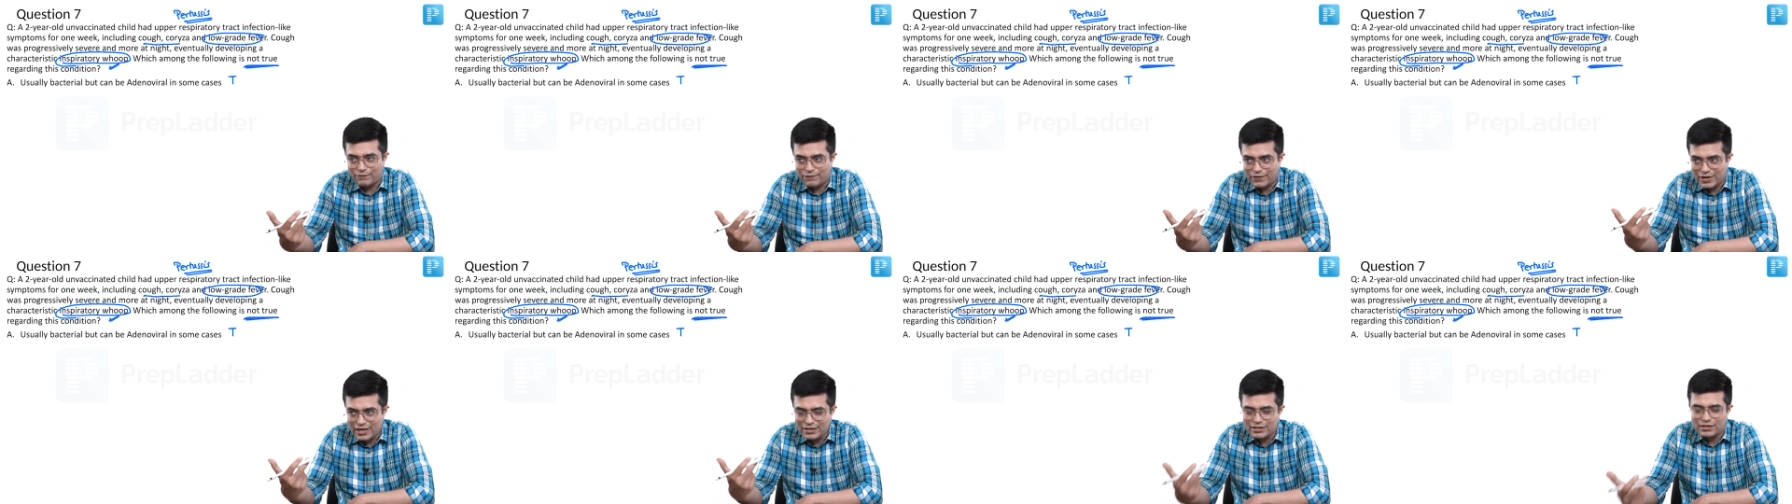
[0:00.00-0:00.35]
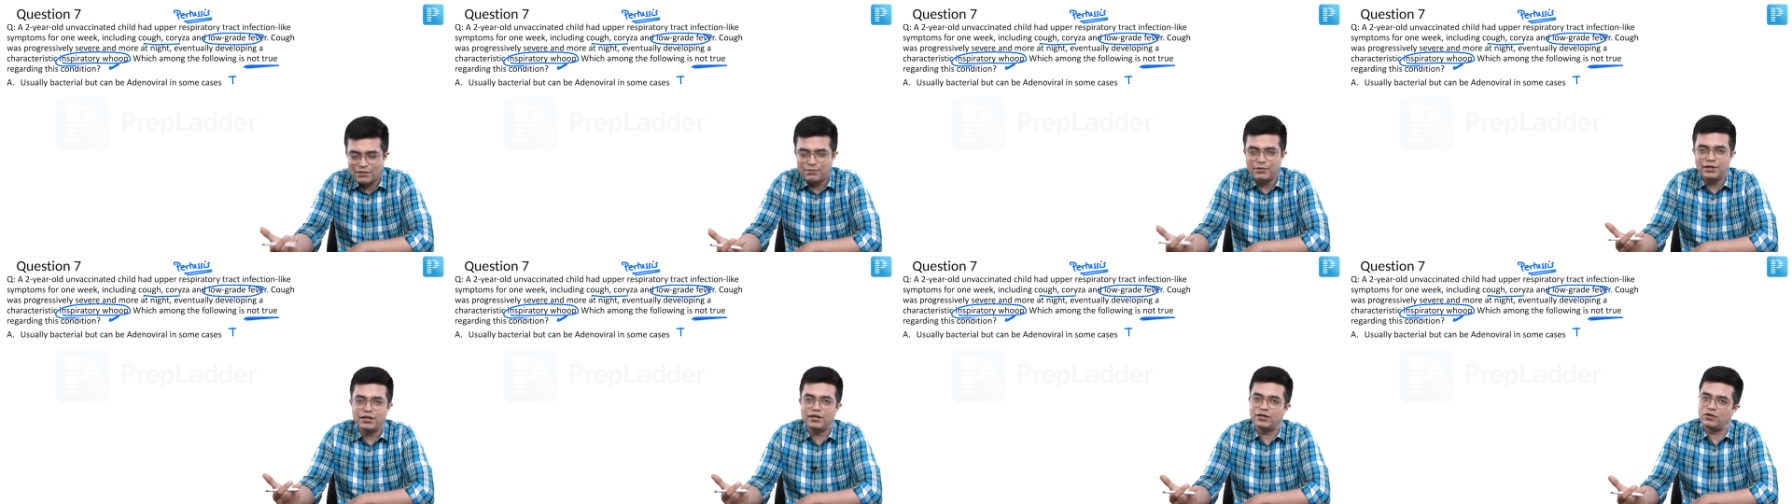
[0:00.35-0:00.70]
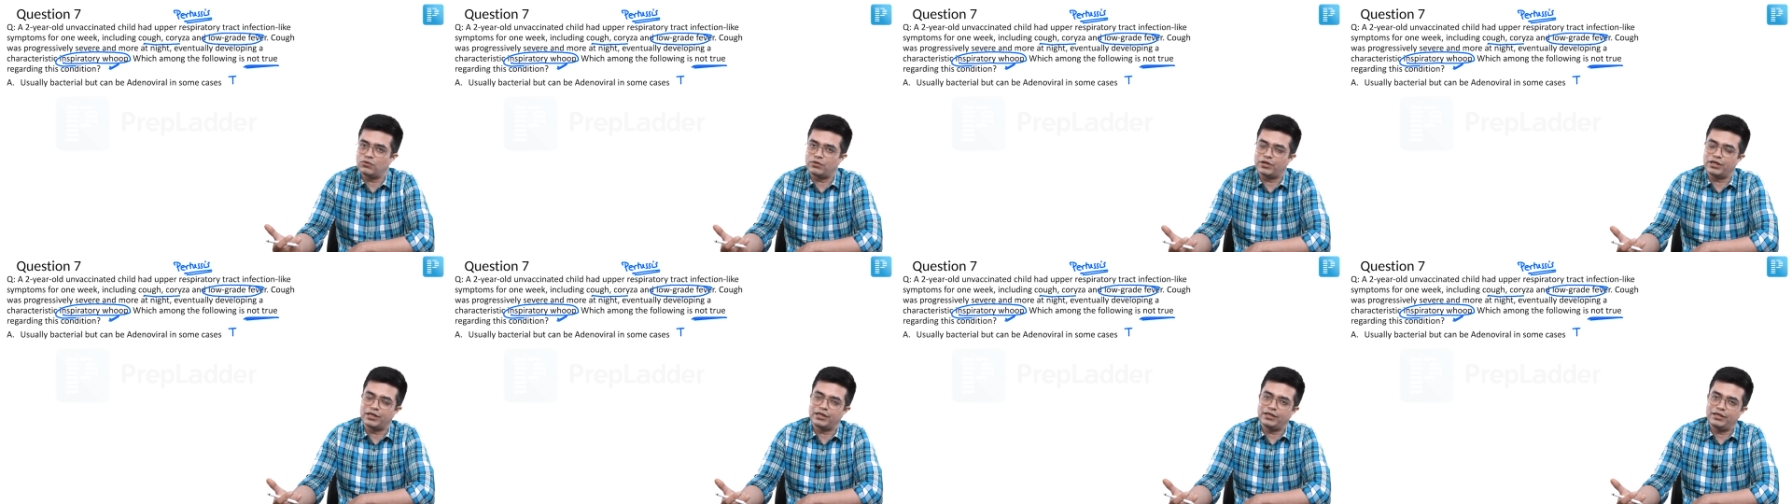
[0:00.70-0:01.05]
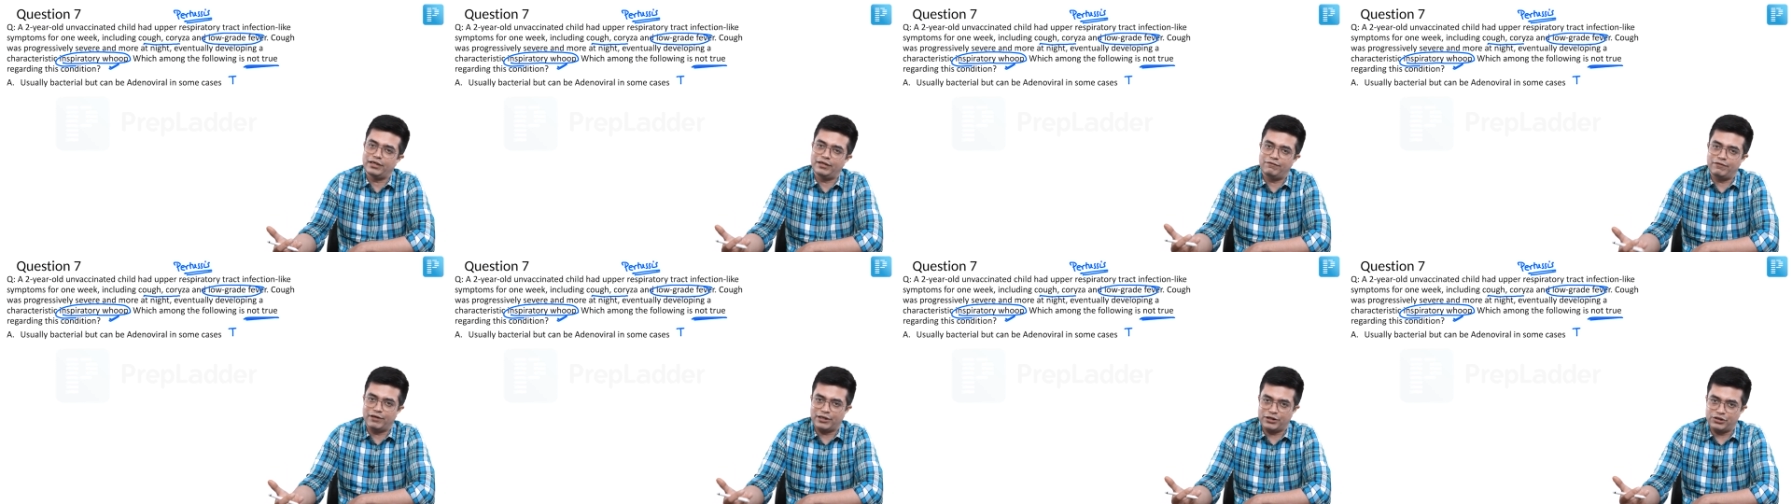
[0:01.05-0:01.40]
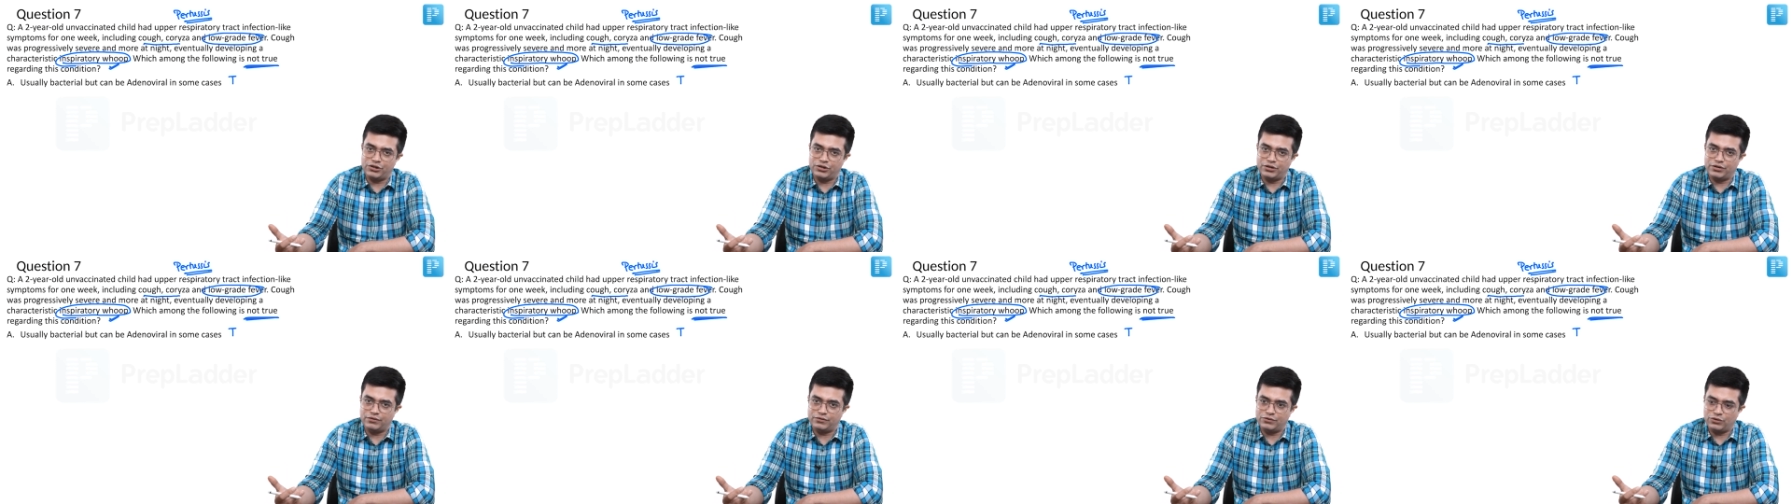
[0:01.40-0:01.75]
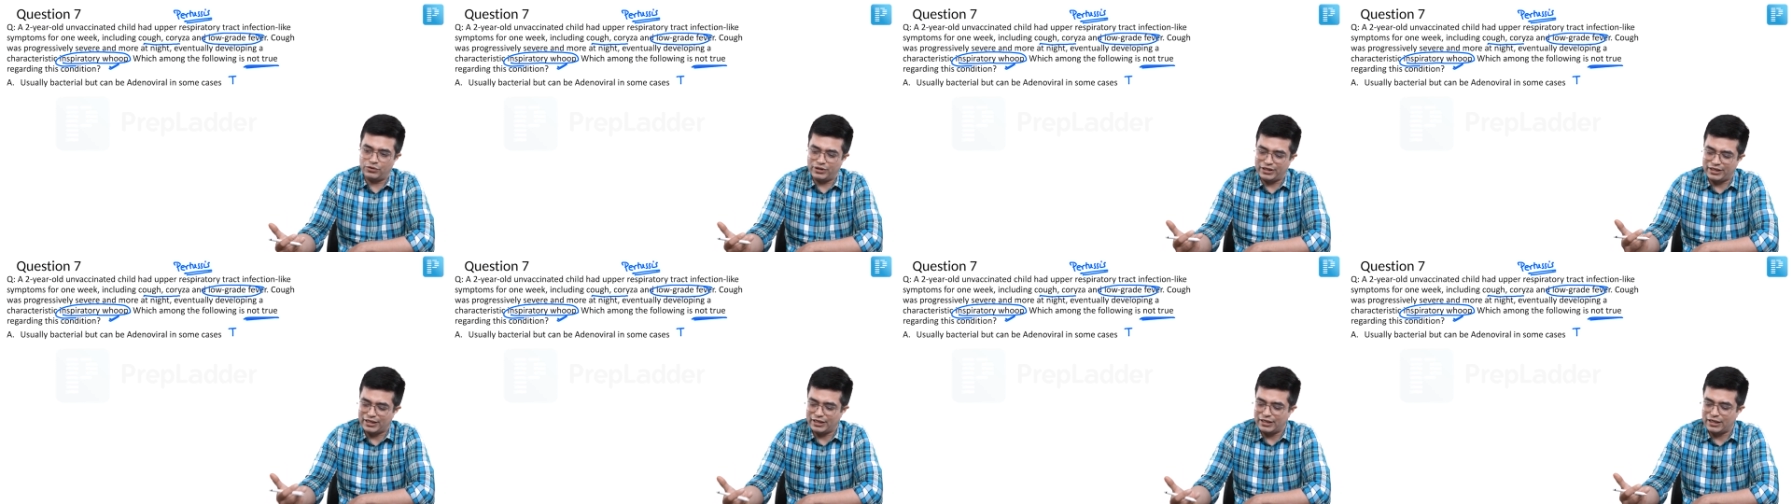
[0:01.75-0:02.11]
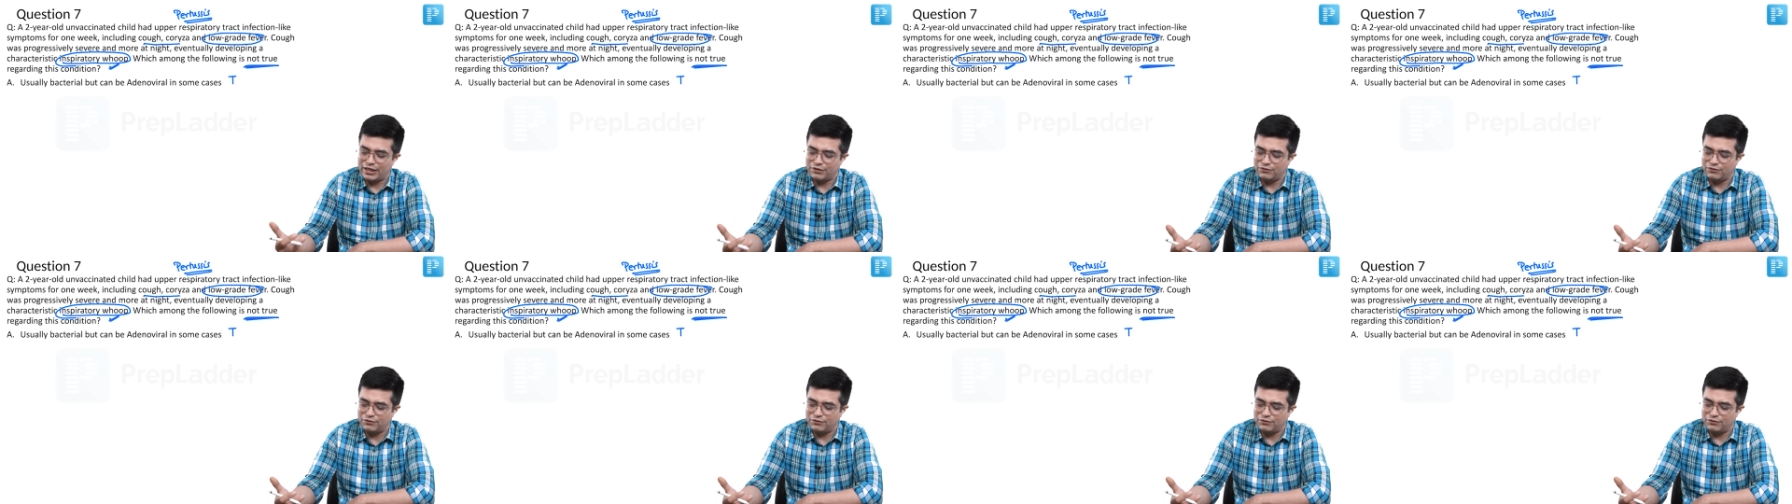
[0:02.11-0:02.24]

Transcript: very similar looking infection. So it can